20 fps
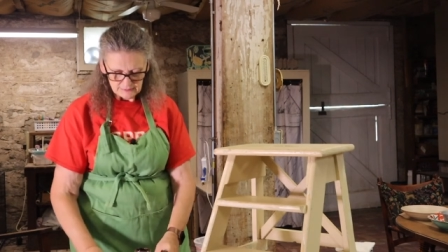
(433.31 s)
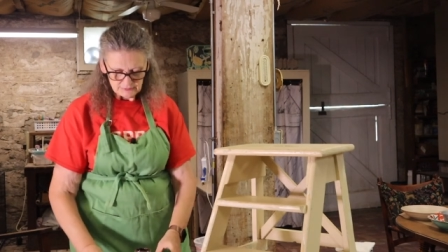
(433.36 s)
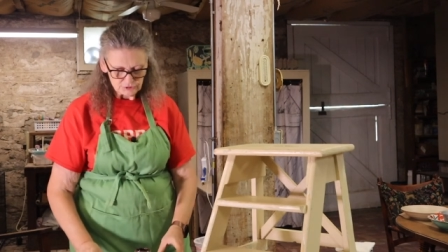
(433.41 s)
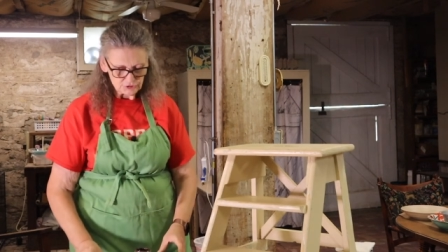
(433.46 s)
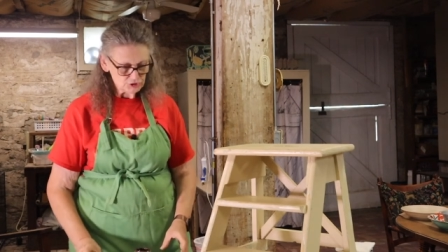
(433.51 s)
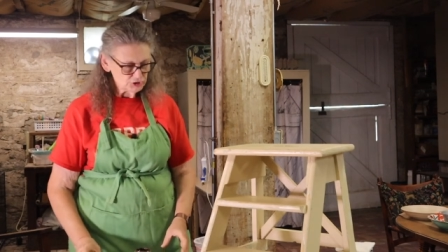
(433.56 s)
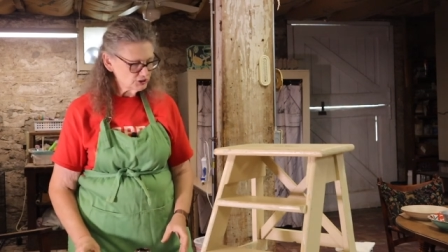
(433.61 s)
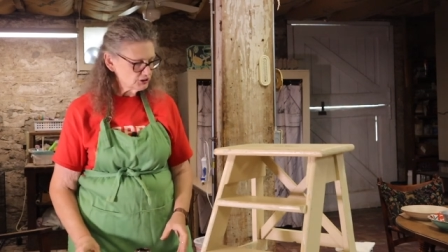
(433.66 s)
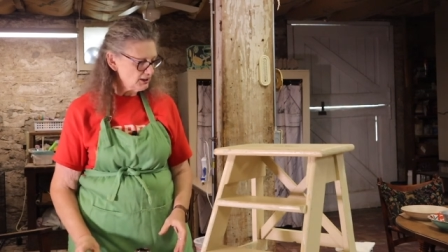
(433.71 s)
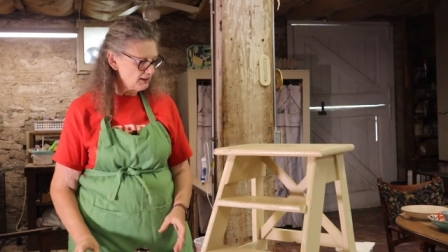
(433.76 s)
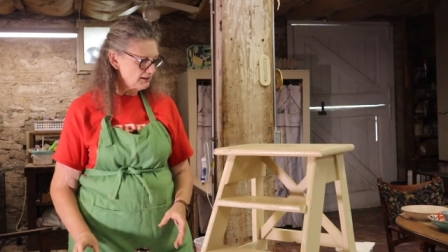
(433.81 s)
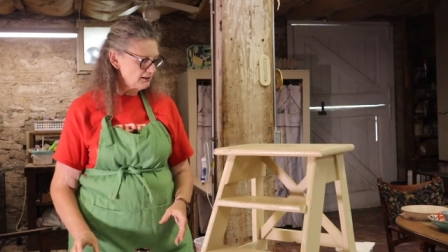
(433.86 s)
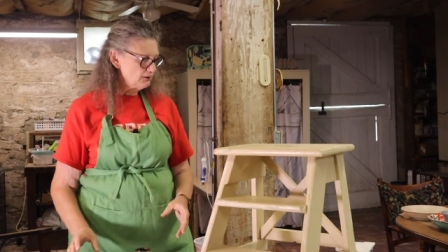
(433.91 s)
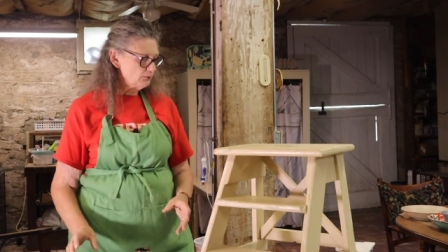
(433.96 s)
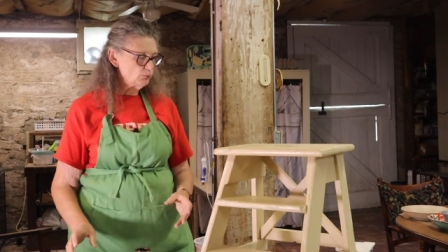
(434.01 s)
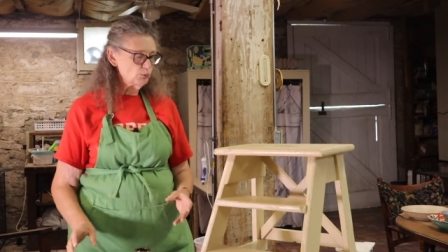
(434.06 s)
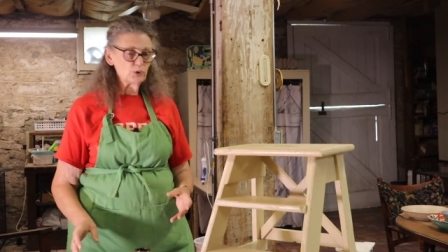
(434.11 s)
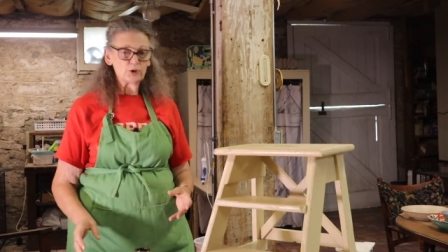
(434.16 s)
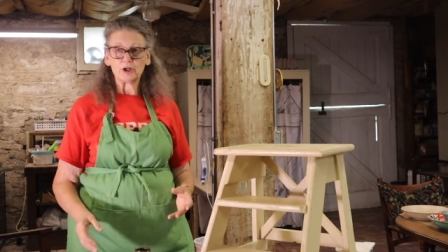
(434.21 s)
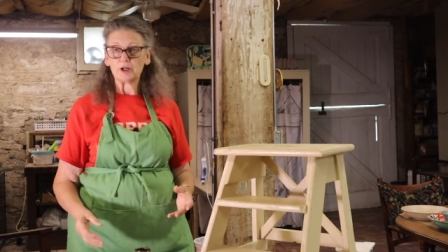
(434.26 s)
just like you
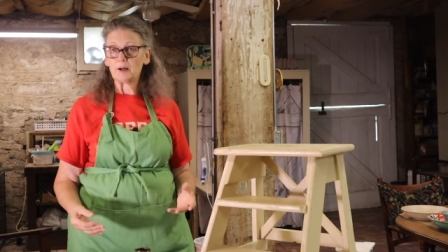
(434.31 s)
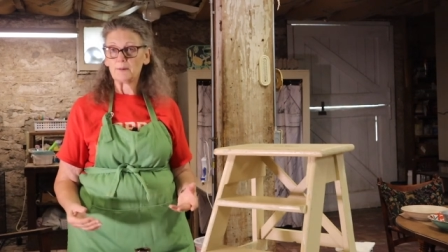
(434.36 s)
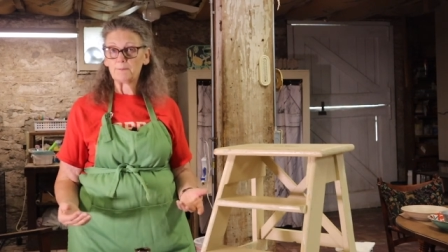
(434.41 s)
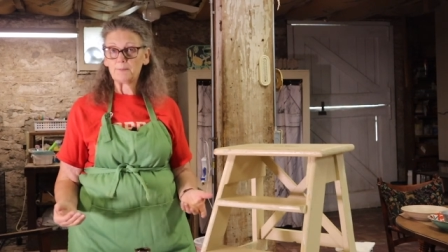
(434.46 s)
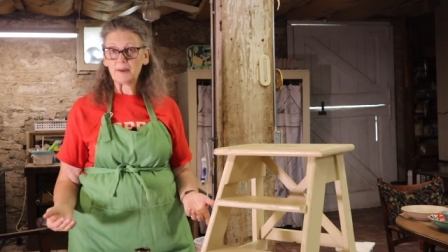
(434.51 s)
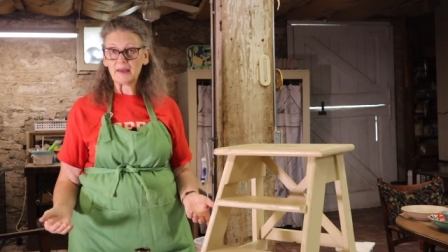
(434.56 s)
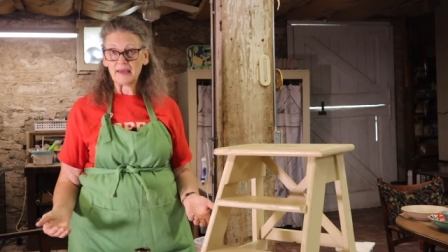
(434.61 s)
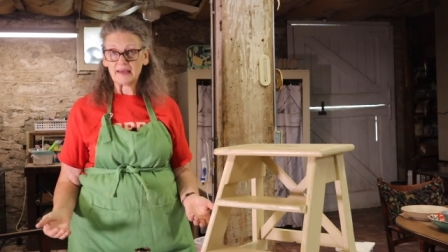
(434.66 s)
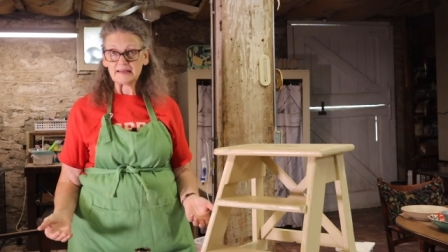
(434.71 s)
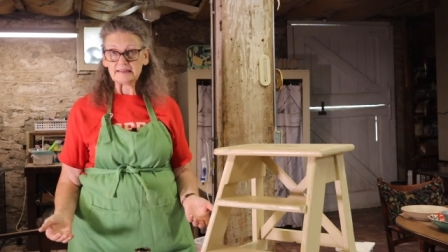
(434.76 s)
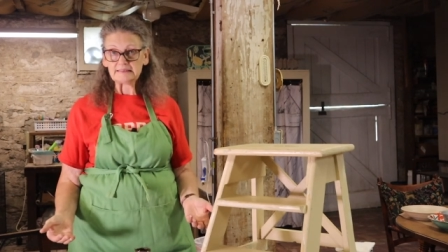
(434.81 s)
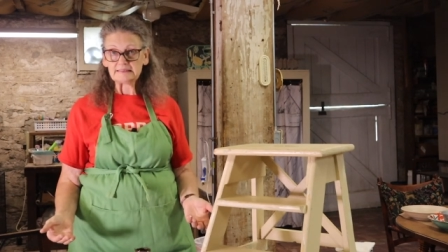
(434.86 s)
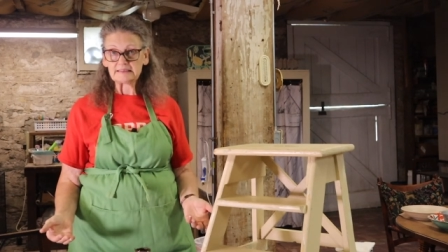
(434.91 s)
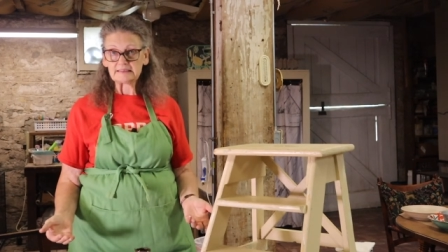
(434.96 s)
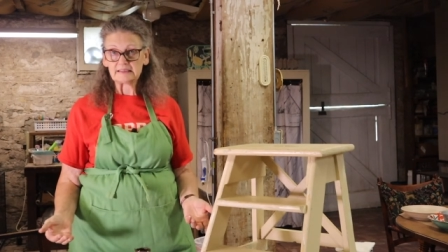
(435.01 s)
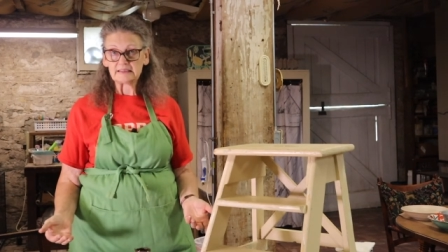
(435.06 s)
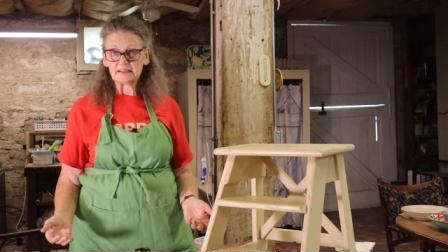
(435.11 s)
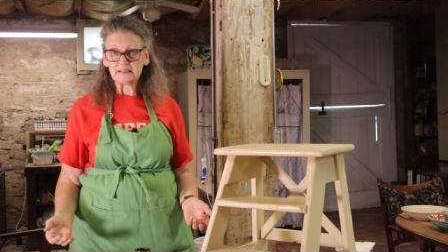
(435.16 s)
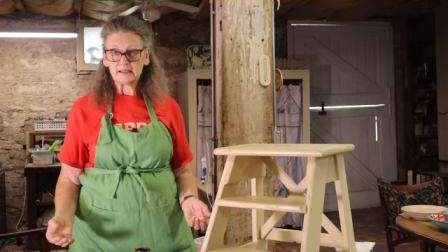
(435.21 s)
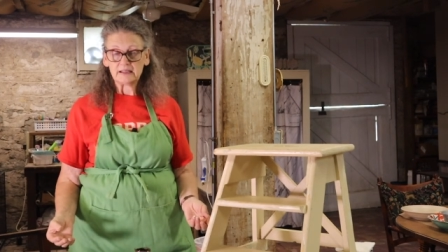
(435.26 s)
would a paint,